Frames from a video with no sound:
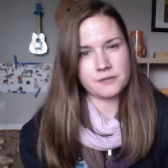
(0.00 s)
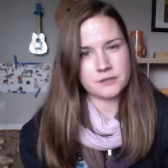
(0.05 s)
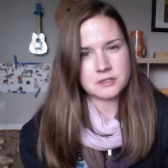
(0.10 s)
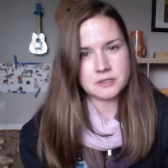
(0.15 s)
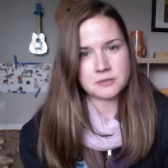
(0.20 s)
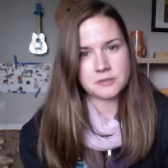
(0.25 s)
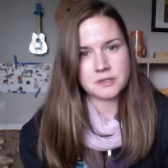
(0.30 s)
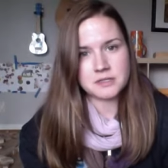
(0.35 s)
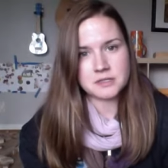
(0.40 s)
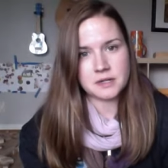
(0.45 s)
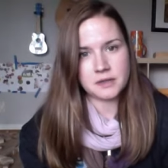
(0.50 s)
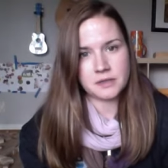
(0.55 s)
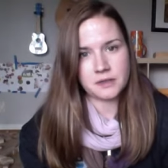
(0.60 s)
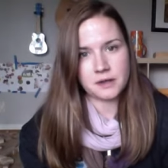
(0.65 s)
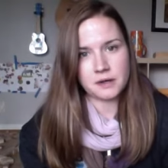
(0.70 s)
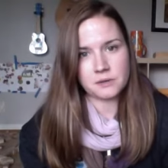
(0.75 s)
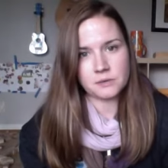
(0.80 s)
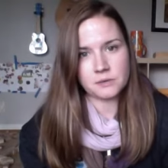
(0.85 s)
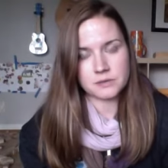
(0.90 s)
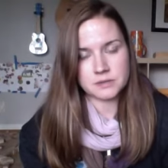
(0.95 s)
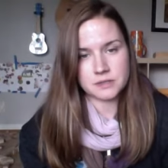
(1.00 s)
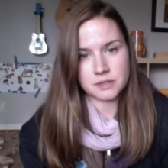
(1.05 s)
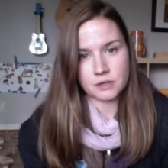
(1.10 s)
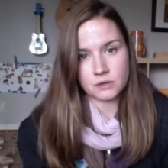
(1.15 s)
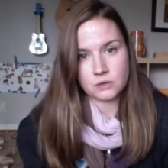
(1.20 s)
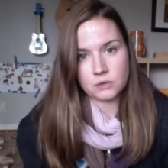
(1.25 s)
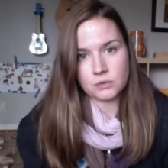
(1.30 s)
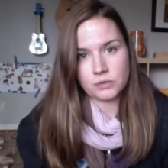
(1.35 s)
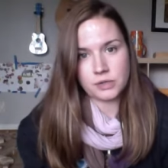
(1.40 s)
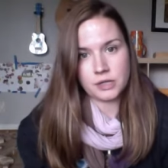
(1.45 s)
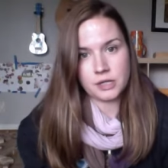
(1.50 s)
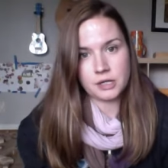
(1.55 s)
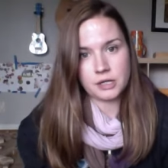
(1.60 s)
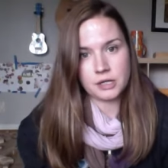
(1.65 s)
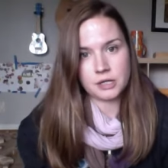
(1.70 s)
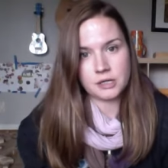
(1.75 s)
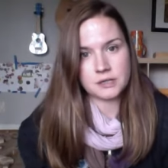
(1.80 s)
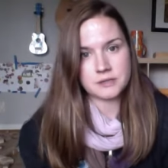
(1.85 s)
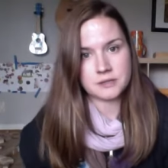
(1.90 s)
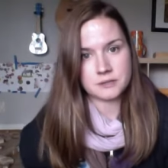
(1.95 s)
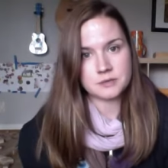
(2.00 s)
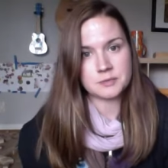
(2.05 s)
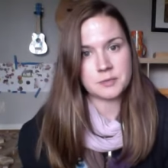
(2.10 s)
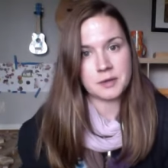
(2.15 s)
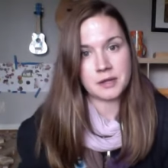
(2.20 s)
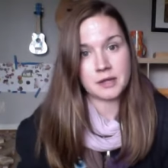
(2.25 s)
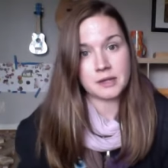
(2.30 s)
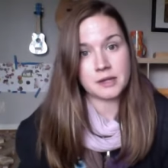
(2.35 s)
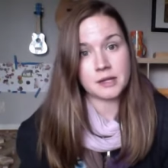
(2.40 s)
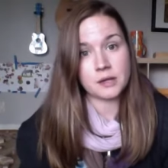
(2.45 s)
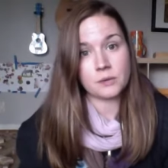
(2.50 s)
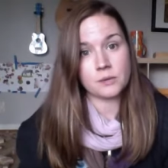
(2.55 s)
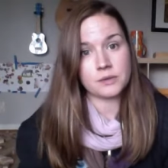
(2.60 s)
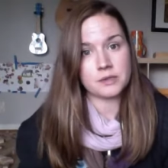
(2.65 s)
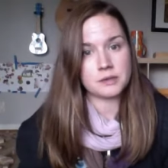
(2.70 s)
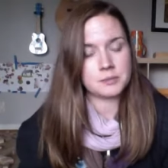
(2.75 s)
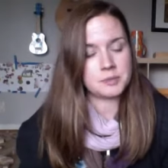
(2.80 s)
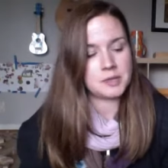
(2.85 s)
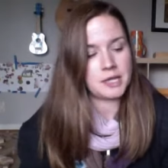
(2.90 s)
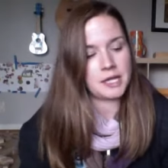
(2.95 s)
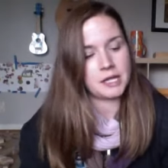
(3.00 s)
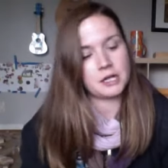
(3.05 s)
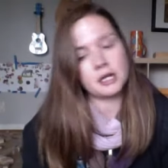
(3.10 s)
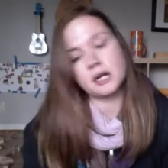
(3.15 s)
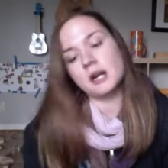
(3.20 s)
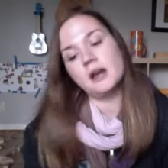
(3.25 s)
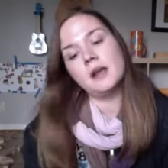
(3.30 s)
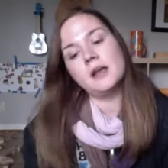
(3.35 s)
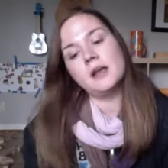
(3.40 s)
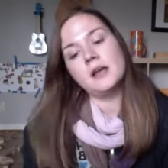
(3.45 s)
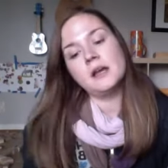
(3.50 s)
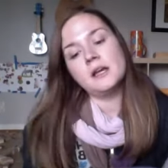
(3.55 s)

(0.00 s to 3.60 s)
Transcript: For some reason, I thought it was like a whole year because I was buying it like with a planner.